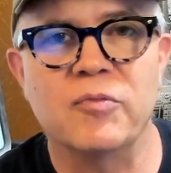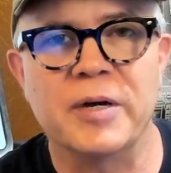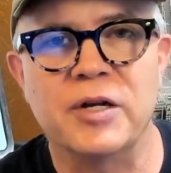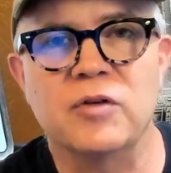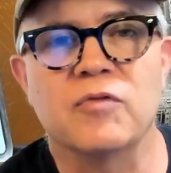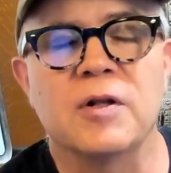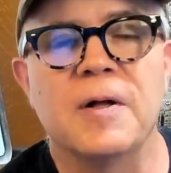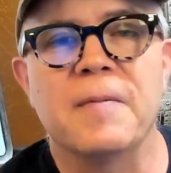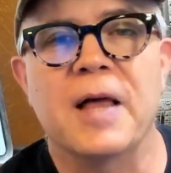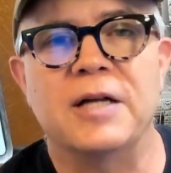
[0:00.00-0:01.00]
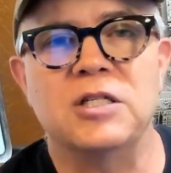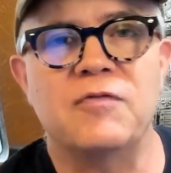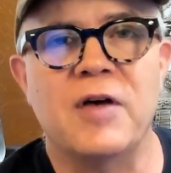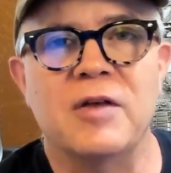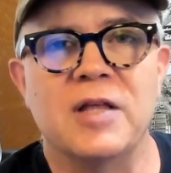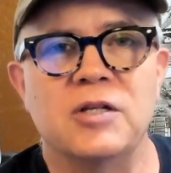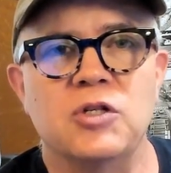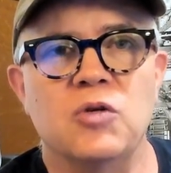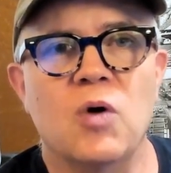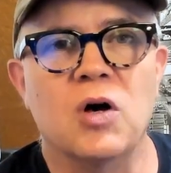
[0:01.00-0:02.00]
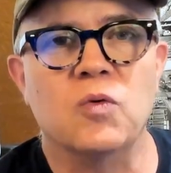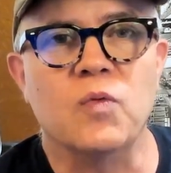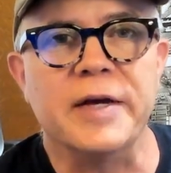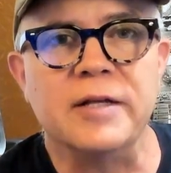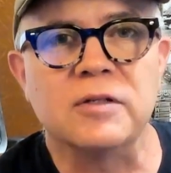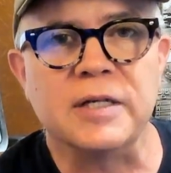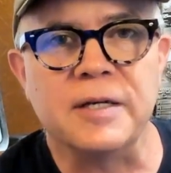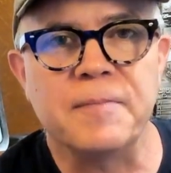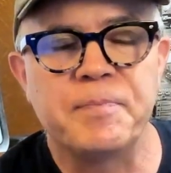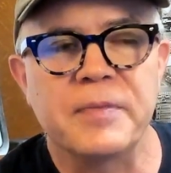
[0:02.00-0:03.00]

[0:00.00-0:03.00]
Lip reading: by interval, I just found that too unwieldy.